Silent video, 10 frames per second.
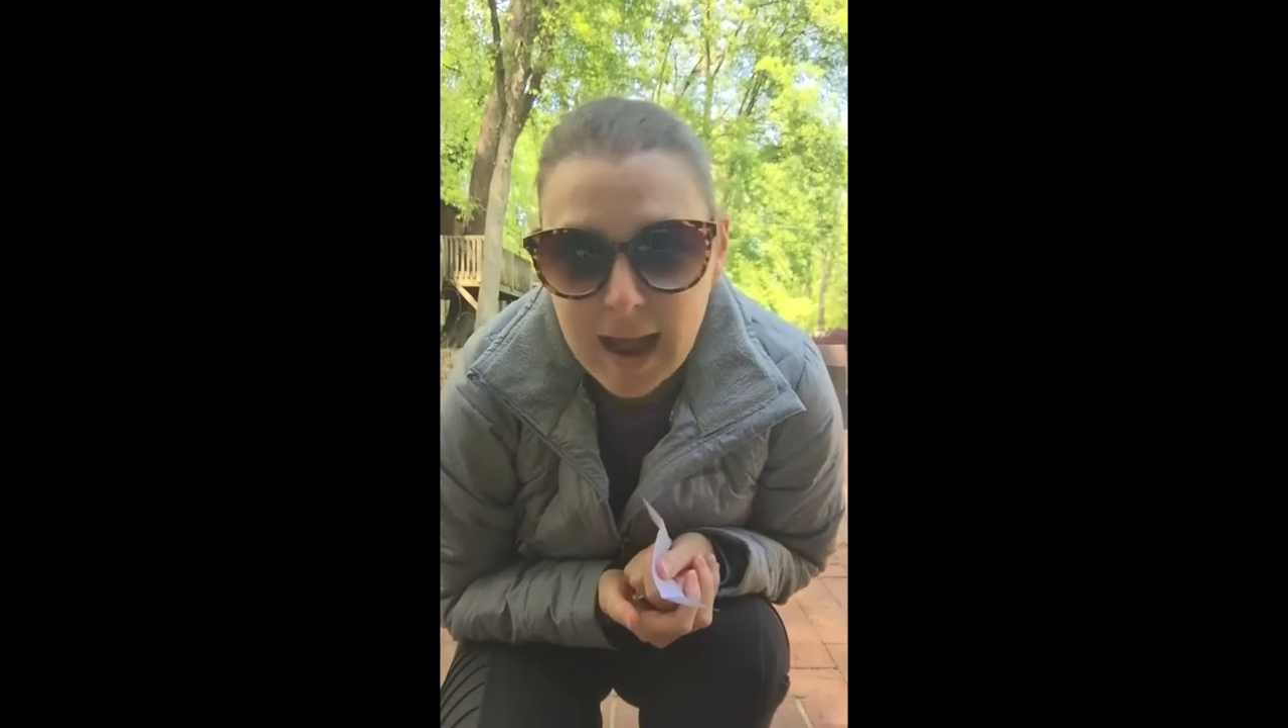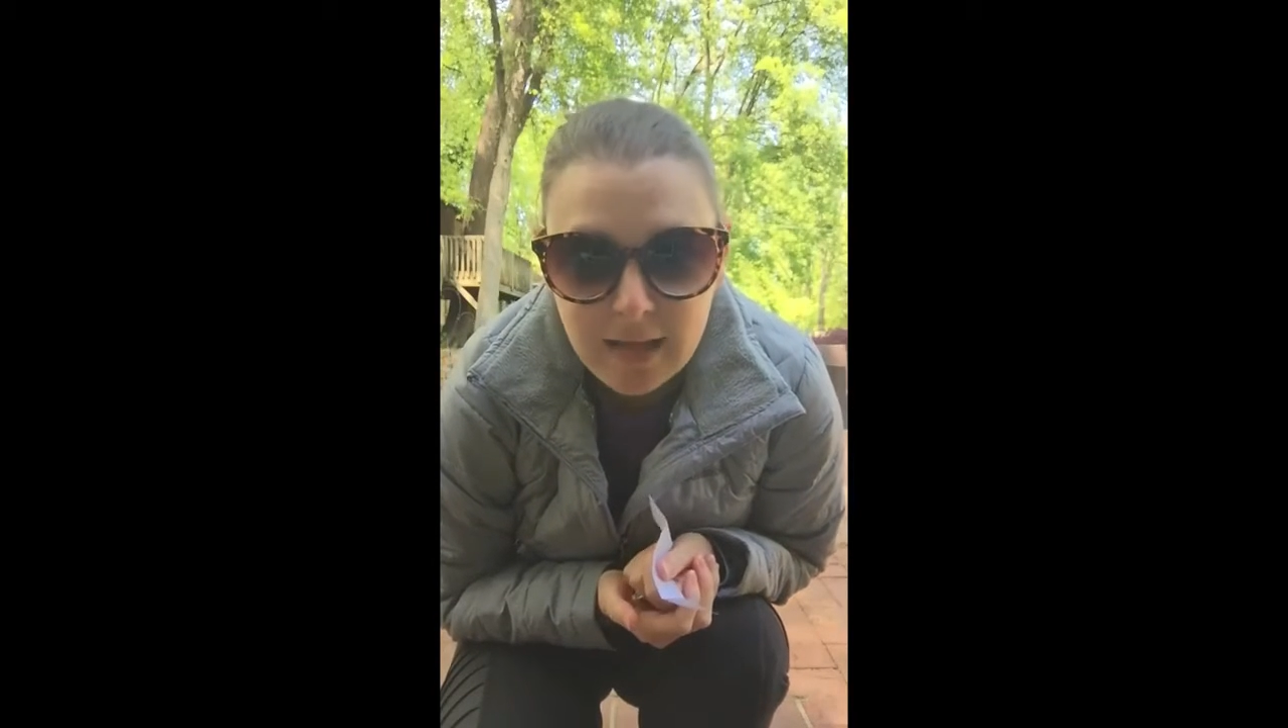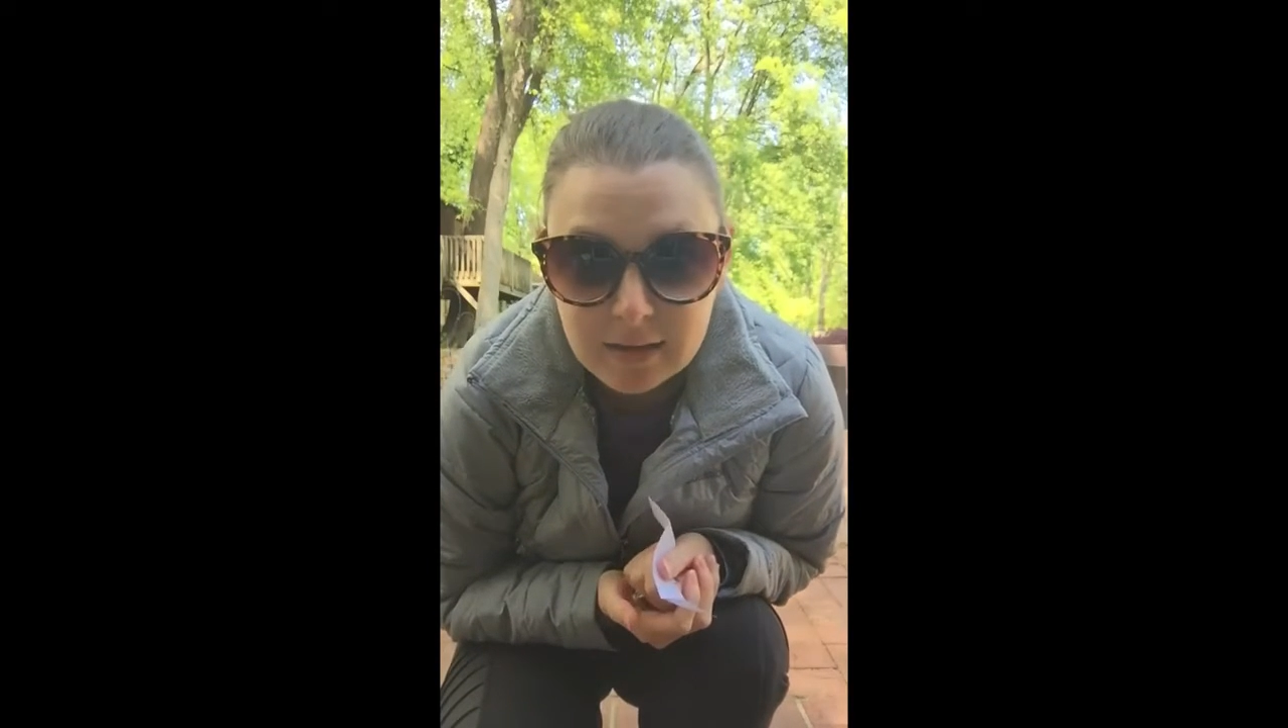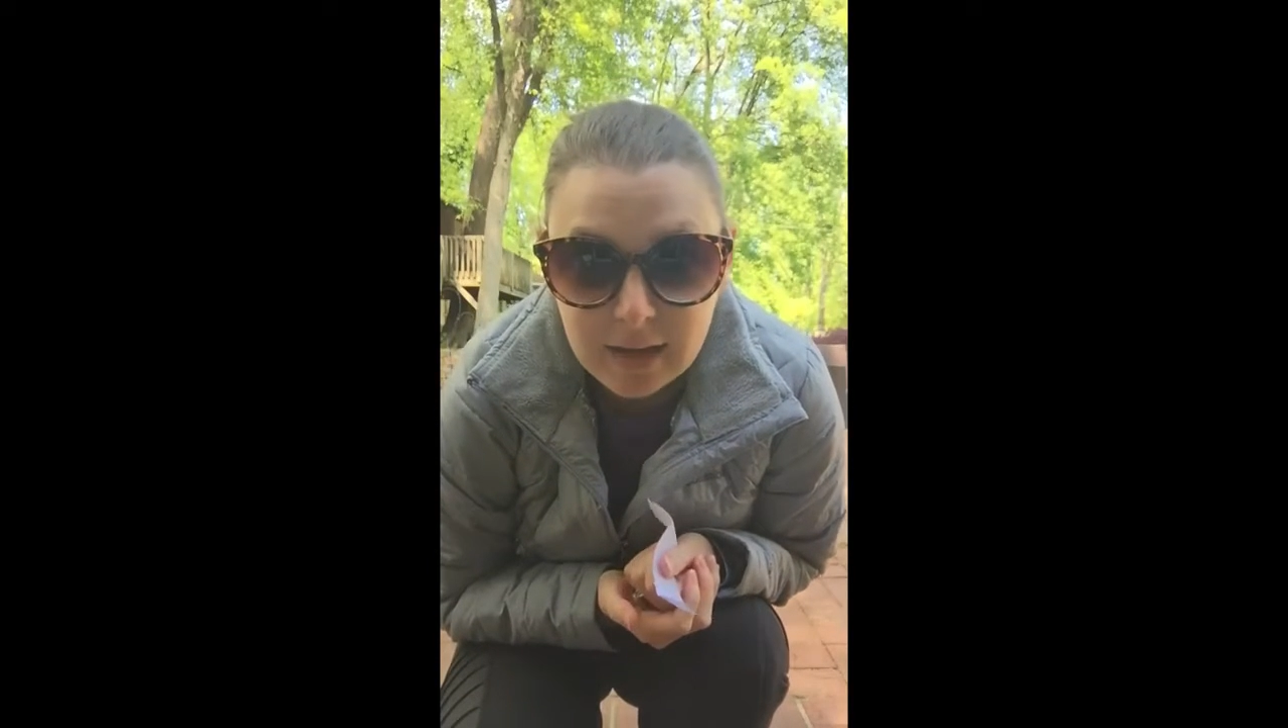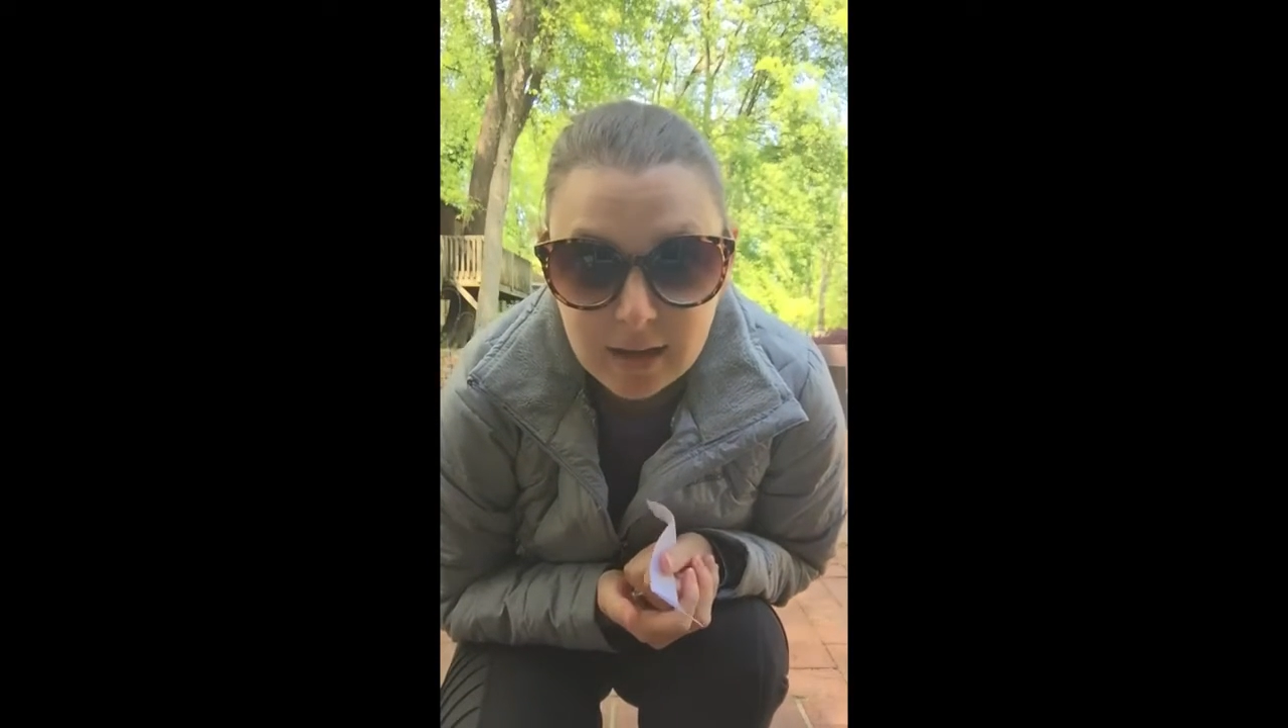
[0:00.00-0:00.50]

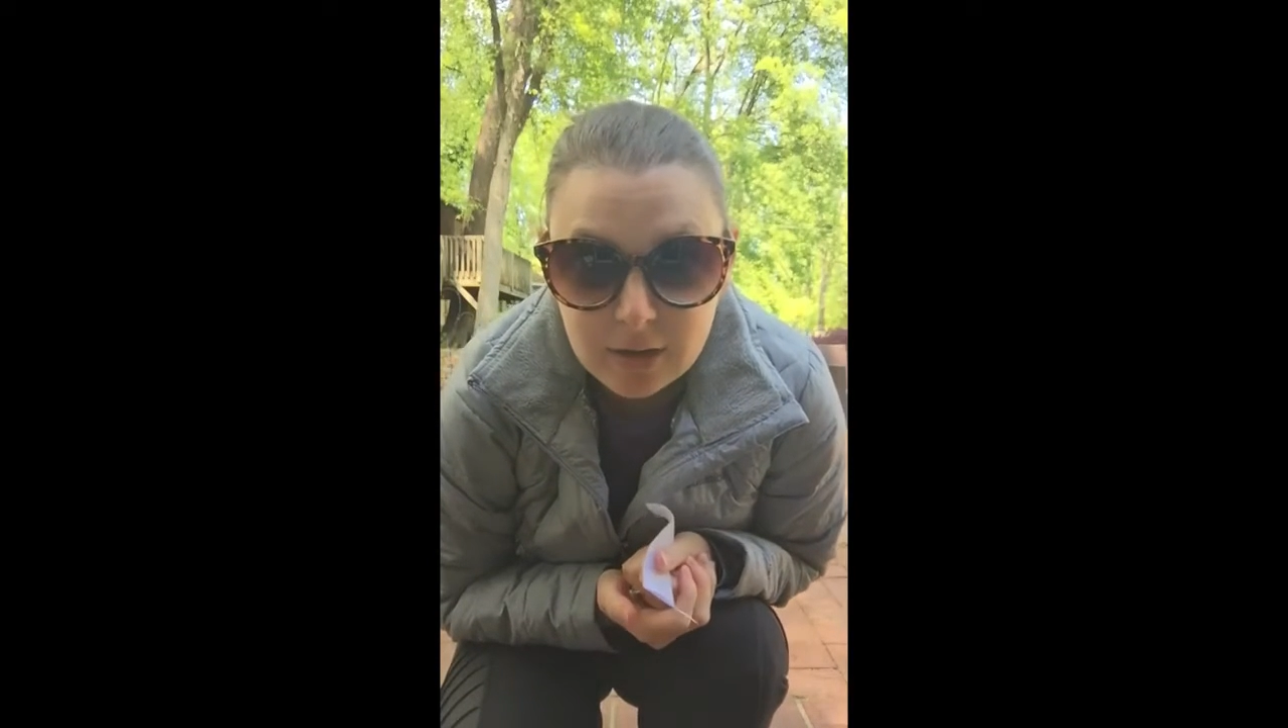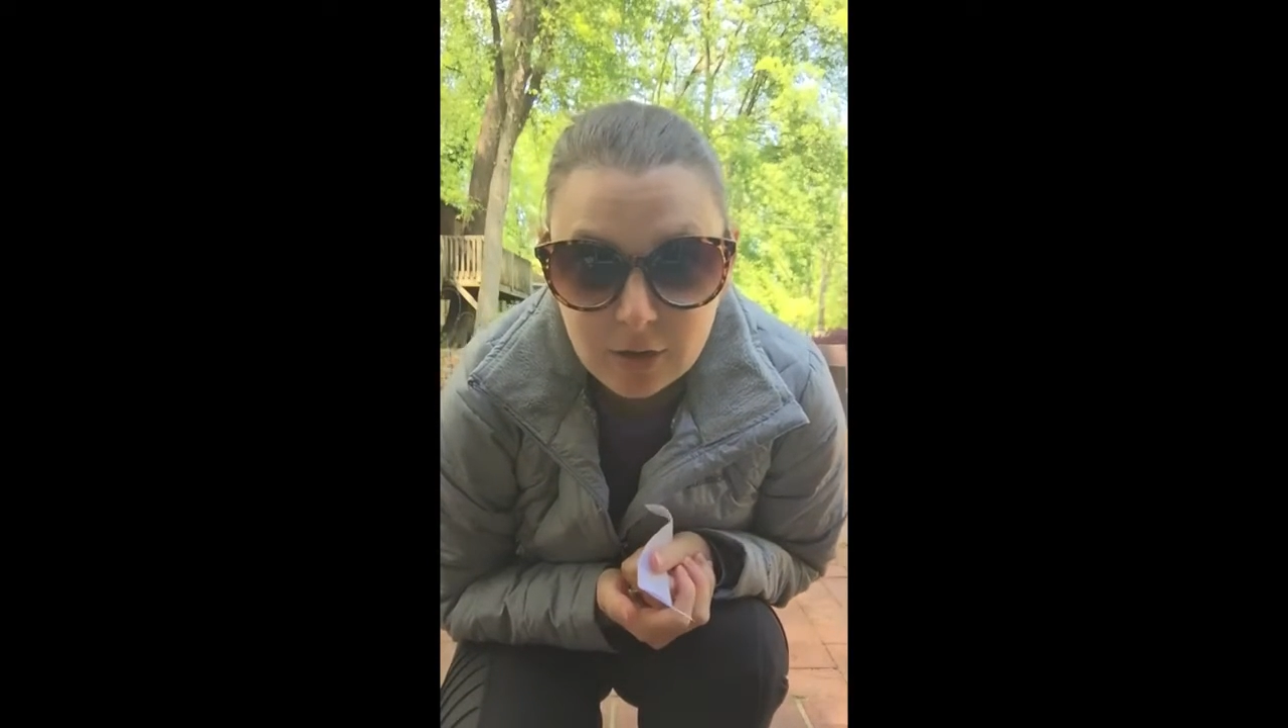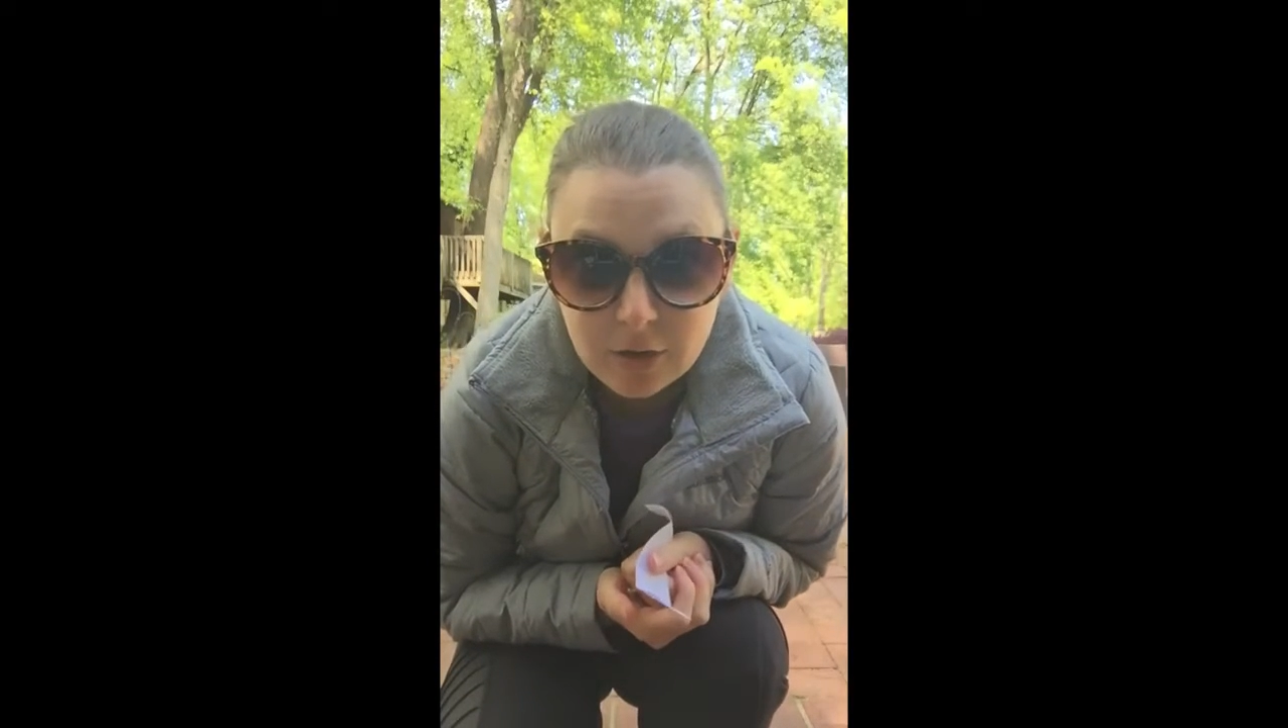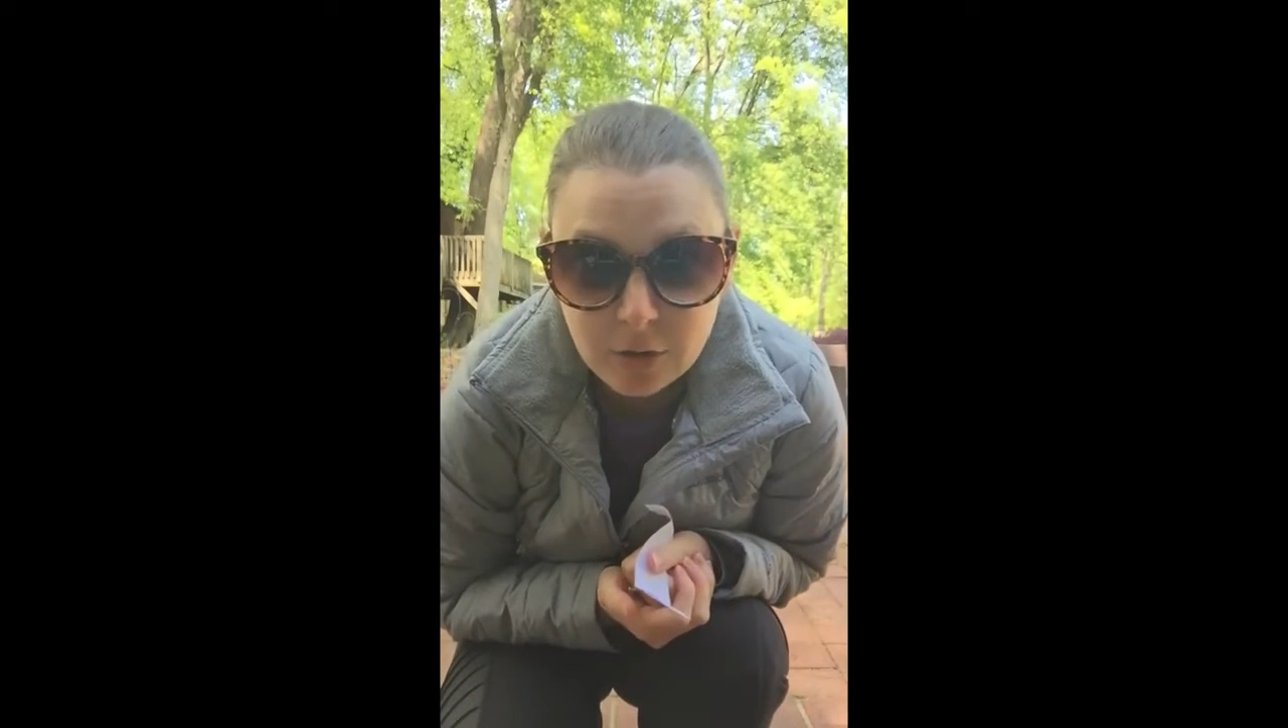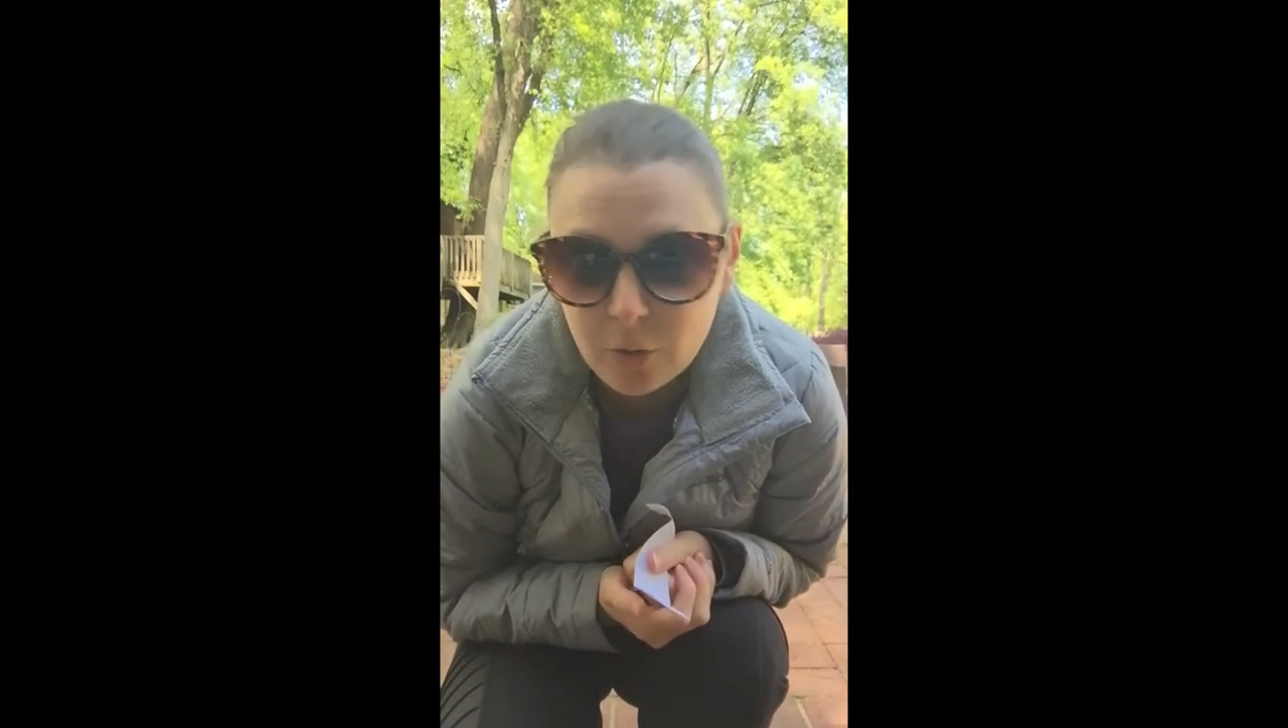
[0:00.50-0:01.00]
alligator